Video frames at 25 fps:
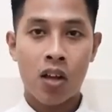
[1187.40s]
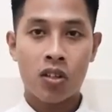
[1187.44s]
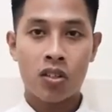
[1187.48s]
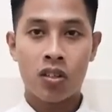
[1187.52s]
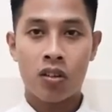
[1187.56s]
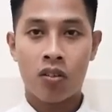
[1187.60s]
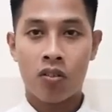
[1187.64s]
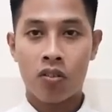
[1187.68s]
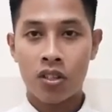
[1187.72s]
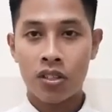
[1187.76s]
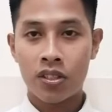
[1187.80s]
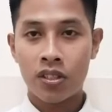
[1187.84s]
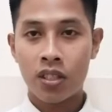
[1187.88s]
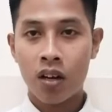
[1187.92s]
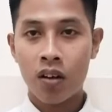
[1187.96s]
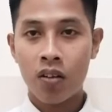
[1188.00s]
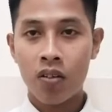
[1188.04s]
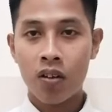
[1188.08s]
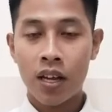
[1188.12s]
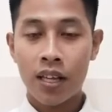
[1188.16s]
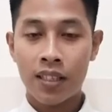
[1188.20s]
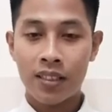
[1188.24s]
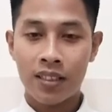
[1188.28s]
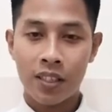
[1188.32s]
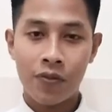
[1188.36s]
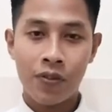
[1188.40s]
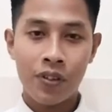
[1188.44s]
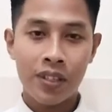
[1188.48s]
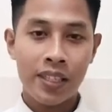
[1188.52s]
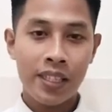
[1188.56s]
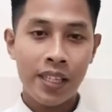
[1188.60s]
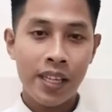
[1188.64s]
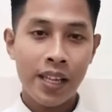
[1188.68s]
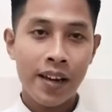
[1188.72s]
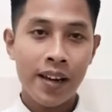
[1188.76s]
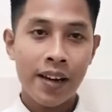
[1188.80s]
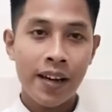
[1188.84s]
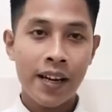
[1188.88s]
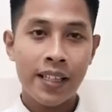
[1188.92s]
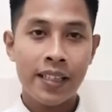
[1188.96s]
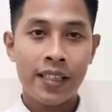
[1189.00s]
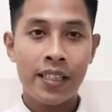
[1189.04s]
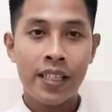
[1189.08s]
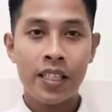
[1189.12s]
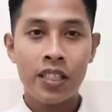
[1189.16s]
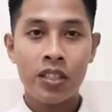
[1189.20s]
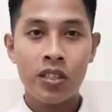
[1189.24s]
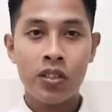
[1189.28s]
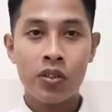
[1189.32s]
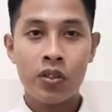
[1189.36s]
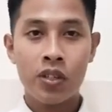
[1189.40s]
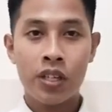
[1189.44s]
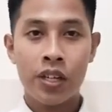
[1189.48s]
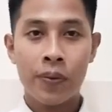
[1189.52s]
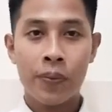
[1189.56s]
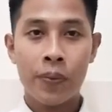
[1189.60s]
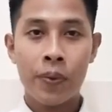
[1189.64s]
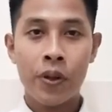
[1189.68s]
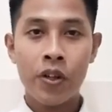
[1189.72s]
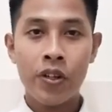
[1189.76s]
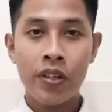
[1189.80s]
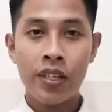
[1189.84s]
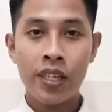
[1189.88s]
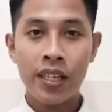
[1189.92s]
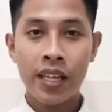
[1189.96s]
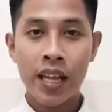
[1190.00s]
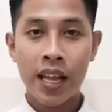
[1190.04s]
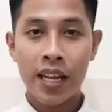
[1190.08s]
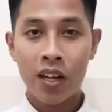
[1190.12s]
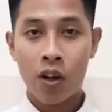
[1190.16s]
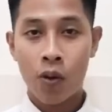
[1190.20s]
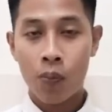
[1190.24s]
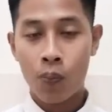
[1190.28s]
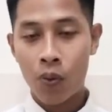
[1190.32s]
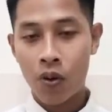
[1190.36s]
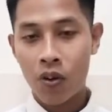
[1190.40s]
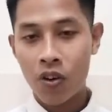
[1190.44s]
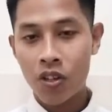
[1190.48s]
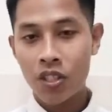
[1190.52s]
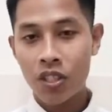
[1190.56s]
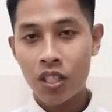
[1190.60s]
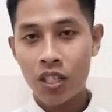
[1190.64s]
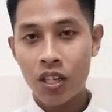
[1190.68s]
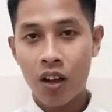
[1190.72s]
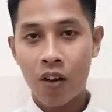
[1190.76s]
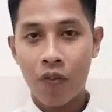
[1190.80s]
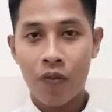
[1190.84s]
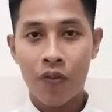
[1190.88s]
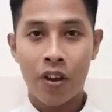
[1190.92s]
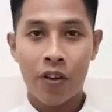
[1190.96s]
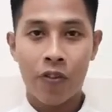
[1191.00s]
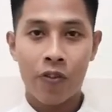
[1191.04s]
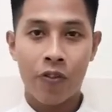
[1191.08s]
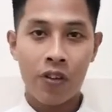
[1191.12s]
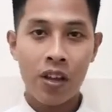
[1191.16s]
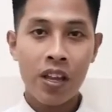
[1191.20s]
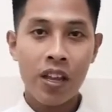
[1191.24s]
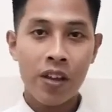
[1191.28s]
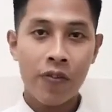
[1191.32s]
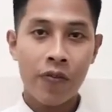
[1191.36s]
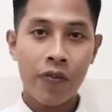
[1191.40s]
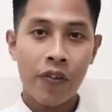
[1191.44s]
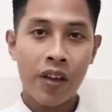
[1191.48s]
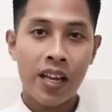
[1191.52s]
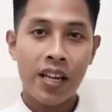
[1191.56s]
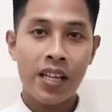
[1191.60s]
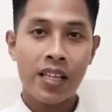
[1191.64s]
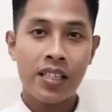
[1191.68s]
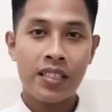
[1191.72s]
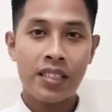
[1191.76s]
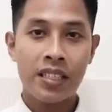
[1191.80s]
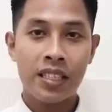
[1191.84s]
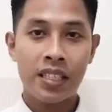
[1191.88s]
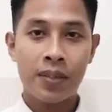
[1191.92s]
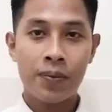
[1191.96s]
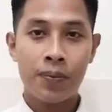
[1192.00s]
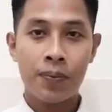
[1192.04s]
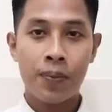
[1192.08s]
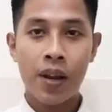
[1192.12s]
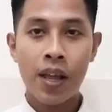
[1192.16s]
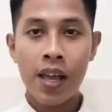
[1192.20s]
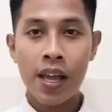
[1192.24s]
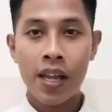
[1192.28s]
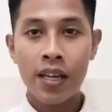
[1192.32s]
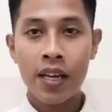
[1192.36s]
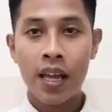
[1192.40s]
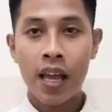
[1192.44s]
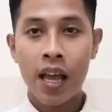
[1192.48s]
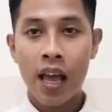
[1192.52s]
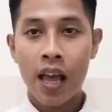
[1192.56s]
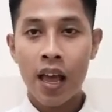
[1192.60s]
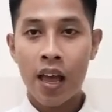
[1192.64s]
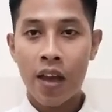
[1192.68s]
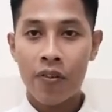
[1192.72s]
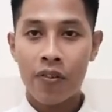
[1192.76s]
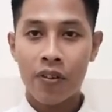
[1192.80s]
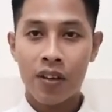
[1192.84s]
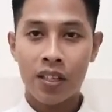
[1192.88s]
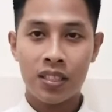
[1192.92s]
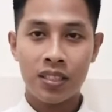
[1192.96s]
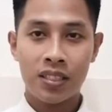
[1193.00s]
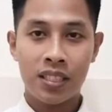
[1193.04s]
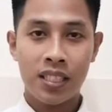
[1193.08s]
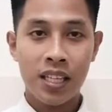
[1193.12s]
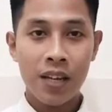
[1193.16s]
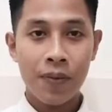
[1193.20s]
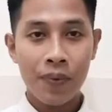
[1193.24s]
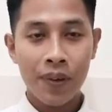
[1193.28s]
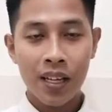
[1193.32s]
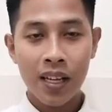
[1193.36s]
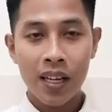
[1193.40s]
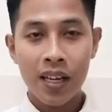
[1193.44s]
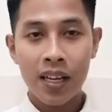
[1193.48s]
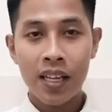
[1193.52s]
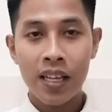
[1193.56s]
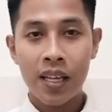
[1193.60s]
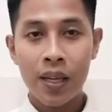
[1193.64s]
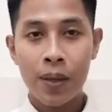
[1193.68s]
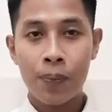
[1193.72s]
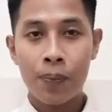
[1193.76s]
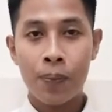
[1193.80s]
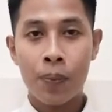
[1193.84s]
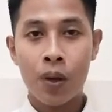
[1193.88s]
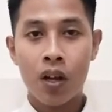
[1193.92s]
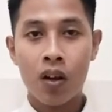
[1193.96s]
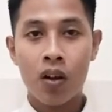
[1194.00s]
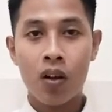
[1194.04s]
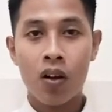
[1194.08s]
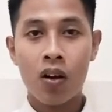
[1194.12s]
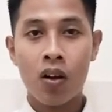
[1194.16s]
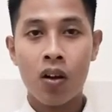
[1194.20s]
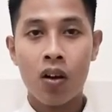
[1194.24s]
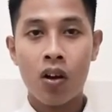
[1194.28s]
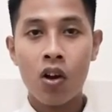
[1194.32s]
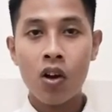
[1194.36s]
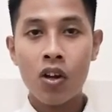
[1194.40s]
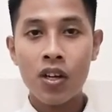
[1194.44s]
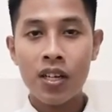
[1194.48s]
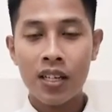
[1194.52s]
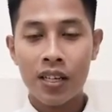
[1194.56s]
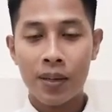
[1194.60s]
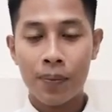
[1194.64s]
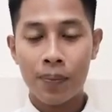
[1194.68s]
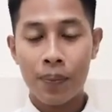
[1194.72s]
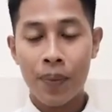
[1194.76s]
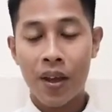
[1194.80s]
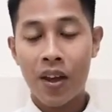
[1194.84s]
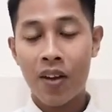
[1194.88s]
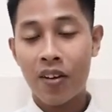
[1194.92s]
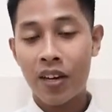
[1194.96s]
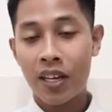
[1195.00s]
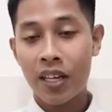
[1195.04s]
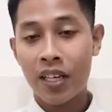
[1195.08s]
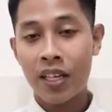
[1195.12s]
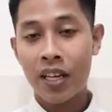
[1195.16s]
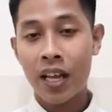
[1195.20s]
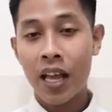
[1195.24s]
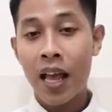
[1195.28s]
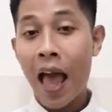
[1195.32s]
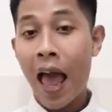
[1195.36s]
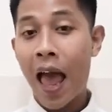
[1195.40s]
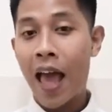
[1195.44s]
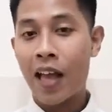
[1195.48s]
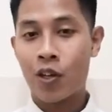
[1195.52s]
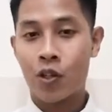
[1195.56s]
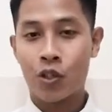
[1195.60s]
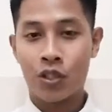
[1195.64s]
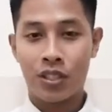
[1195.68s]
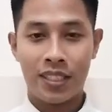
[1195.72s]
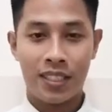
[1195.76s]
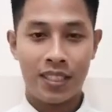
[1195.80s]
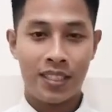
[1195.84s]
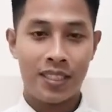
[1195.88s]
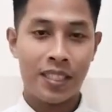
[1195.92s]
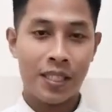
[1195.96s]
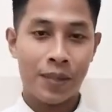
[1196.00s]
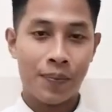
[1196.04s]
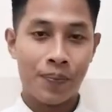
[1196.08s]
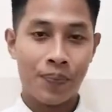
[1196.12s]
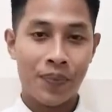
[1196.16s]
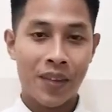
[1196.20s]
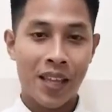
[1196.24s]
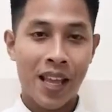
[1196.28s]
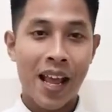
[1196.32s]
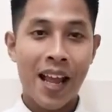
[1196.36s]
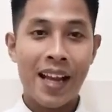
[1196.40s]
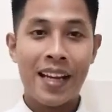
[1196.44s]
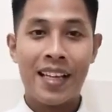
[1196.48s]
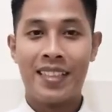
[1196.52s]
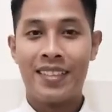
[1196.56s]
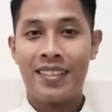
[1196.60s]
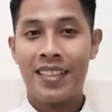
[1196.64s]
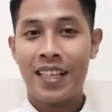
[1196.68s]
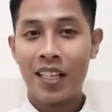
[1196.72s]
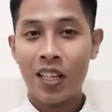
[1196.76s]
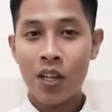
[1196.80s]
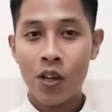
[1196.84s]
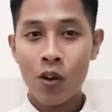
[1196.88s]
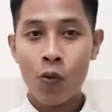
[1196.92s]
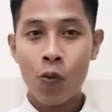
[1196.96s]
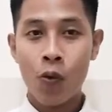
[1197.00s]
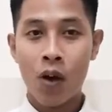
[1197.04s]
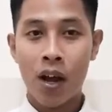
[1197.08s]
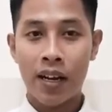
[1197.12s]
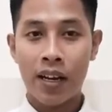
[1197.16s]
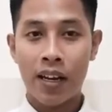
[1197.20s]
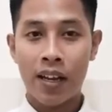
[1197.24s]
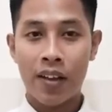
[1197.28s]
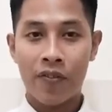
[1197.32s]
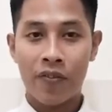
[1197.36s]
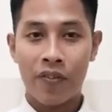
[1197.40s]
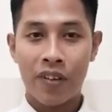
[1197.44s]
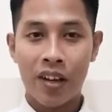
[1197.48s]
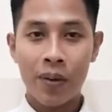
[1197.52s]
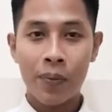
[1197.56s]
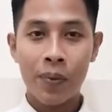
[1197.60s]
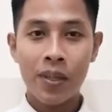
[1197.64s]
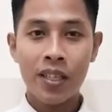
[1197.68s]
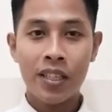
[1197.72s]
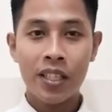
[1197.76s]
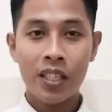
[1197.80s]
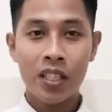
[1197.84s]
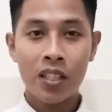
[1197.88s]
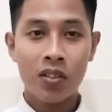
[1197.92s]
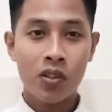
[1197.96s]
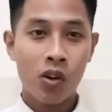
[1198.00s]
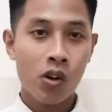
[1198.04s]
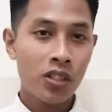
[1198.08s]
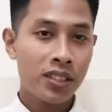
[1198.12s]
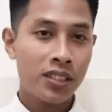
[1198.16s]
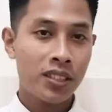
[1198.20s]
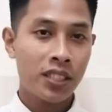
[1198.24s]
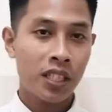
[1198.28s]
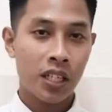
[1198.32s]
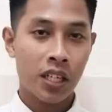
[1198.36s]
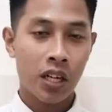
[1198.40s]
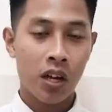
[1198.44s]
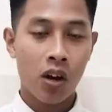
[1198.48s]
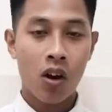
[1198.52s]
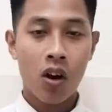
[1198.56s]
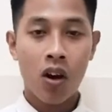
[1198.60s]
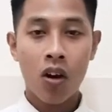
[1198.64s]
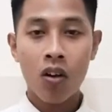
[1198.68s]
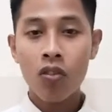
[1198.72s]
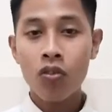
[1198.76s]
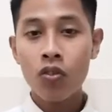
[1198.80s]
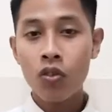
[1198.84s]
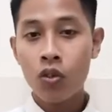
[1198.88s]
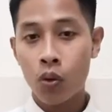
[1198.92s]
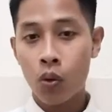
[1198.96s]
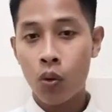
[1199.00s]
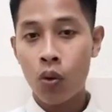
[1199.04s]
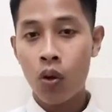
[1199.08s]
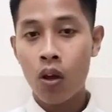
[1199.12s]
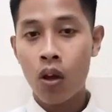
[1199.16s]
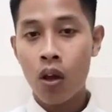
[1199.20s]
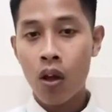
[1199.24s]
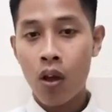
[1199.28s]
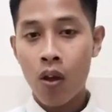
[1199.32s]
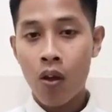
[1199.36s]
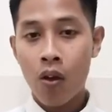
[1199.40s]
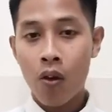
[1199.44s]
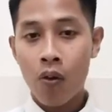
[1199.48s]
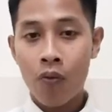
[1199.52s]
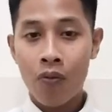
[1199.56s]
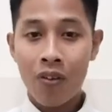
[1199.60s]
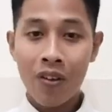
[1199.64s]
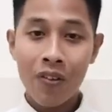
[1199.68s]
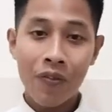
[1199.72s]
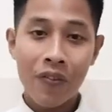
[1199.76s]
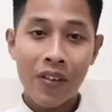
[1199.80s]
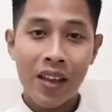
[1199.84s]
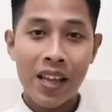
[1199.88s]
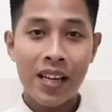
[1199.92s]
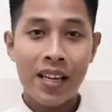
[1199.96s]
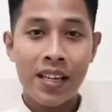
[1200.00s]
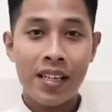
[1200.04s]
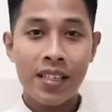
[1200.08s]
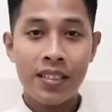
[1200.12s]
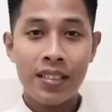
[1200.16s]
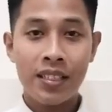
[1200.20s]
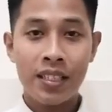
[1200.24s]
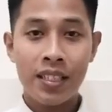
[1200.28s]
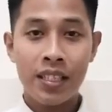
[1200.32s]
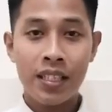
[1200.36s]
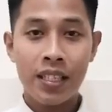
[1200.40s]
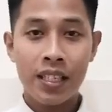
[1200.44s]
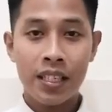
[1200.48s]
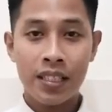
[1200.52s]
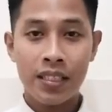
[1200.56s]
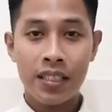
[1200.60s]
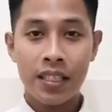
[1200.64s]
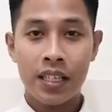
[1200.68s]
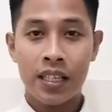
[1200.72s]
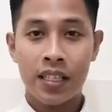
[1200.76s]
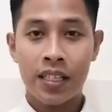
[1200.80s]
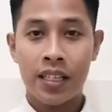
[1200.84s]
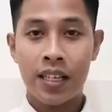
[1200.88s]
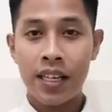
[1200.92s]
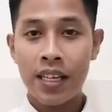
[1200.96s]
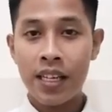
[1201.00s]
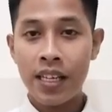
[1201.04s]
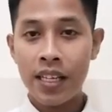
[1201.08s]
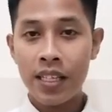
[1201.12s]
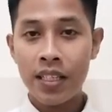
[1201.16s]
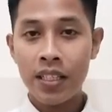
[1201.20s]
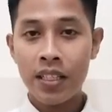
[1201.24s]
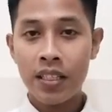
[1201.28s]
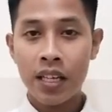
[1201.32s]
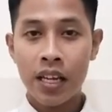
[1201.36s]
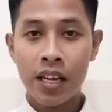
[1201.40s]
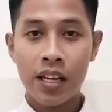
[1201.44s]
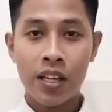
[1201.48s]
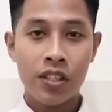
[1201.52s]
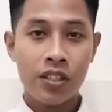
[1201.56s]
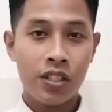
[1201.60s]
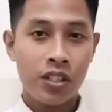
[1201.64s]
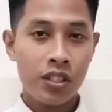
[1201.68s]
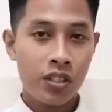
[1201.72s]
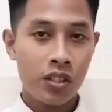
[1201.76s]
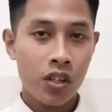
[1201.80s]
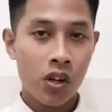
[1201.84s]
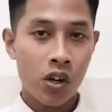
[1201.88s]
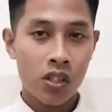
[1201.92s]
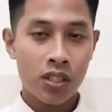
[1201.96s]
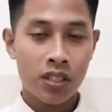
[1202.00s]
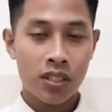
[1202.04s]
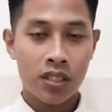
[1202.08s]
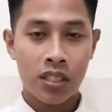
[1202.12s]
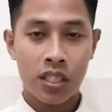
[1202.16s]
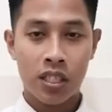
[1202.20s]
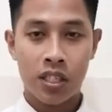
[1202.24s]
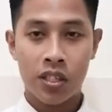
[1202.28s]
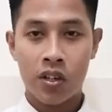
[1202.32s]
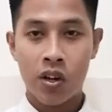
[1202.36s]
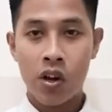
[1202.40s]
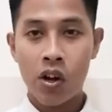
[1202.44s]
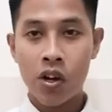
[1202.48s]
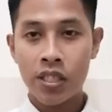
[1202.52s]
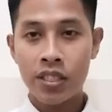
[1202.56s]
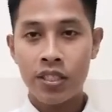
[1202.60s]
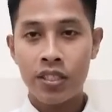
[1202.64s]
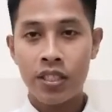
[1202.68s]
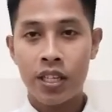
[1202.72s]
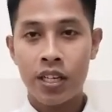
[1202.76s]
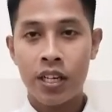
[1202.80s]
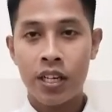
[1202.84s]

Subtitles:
As a result, activity related to the building and operation of the wave energy plant have a significant impact on a marine ecosystem. The second one, environmental concern. Although wave energy is a clean energy source, the noise